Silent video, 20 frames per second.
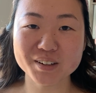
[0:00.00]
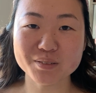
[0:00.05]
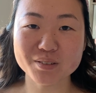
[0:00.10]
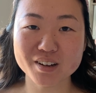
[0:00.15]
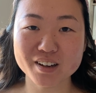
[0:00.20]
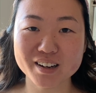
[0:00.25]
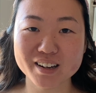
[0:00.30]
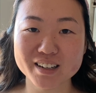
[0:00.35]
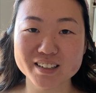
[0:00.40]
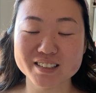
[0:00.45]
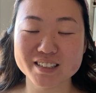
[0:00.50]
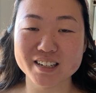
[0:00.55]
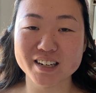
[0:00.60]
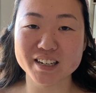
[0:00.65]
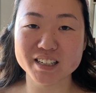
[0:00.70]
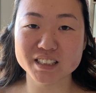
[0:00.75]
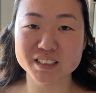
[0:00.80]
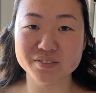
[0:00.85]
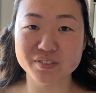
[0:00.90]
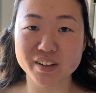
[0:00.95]
everyone, in
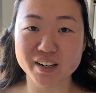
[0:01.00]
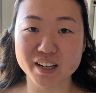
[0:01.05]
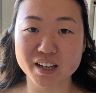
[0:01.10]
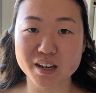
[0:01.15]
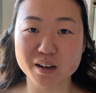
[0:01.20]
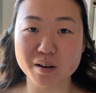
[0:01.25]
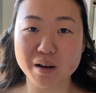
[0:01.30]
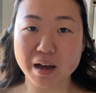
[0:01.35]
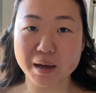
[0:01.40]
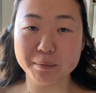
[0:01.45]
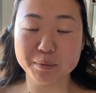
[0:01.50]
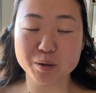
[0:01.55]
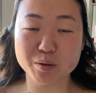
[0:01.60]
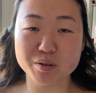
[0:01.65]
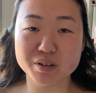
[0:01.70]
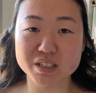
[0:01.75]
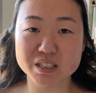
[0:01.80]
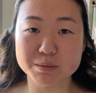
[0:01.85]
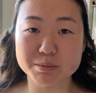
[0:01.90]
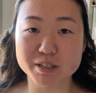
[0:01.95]
today's video I'm
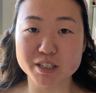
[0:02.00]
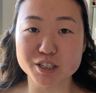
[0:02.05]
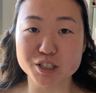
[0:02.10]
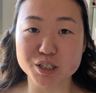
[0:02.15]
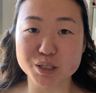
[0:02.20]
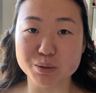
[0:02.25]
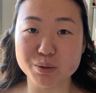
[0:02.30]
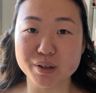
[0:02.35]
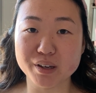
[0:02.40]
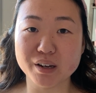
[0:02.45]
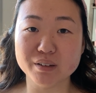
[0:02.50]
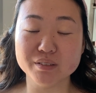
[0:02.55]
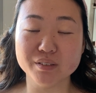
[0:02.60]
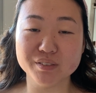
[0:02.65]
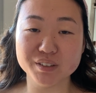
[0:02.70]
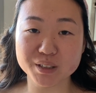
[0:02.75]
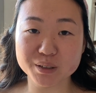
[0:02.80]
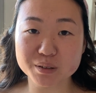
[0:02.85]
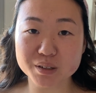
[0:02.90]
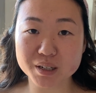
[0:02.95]
going to be doing a
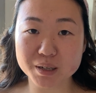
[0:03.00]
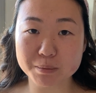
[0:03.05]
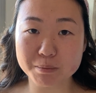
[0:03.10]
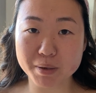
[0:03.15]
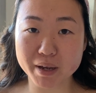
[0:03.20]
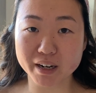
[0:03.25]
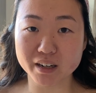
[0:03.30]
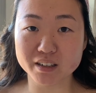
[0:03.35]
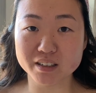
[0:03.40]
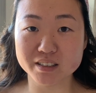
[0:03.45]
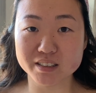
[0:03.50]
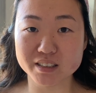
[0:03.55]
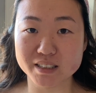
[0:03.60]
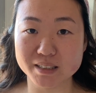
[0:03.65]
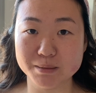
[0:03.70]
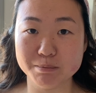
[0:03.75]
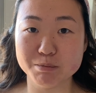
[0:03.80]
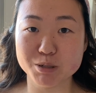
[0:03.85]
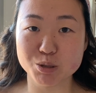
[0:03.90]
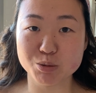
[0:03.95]
review and
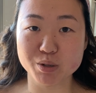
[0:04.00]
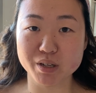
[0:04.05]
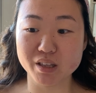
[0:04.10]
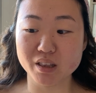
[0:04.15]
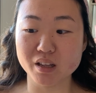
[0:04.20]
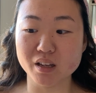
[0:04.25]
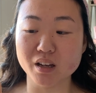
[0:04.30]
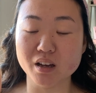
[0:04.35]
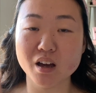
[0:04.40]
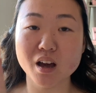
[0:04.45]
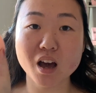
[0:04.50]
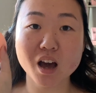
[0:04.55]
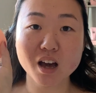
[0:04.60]
comparison between the